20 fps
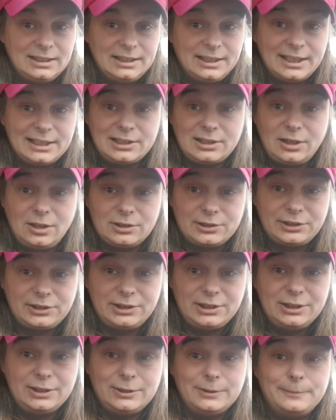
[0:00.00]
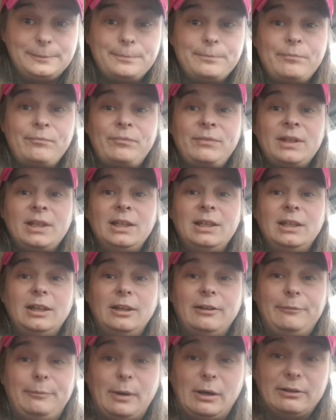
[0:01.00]
There's a lot to do.
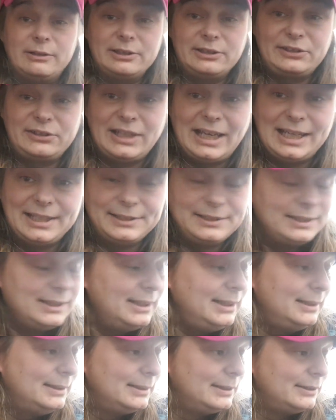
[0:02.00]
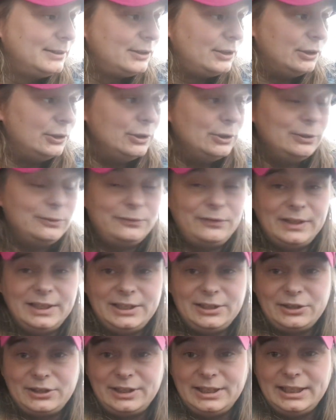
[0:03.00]
I've borrowed a sander to
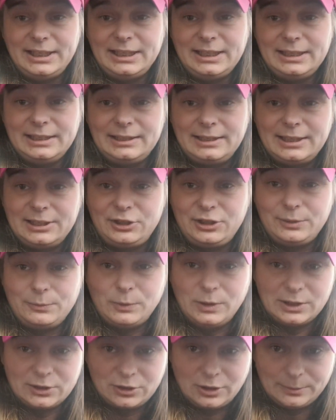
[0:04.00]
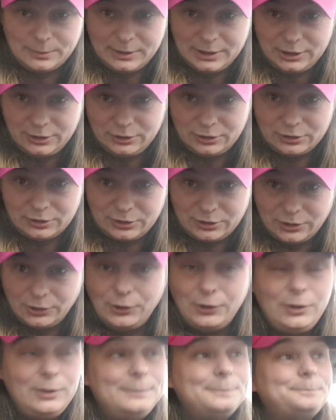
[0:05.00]
finish the kitchen worktop that you just
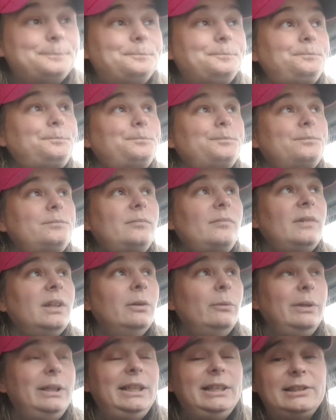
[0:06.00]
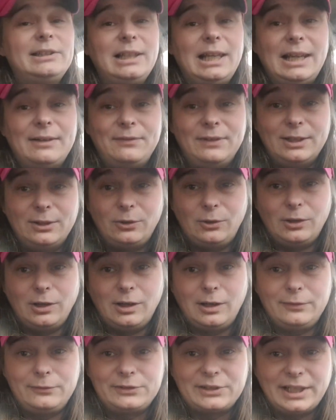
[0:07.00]
saw. We need to level it all
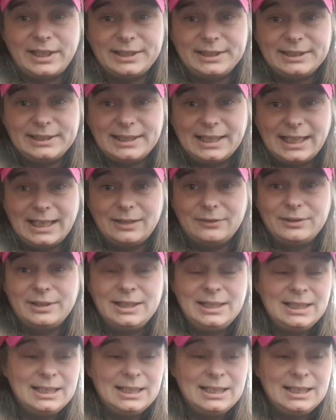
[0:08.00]
off, sand it down.